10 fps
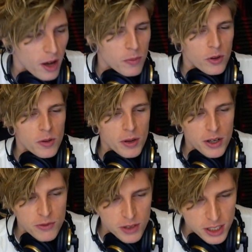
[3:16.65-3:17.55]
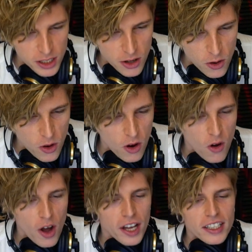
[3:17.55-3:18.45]
I'm going to make a video
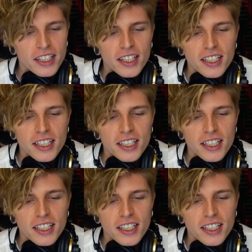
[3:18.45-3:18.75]
on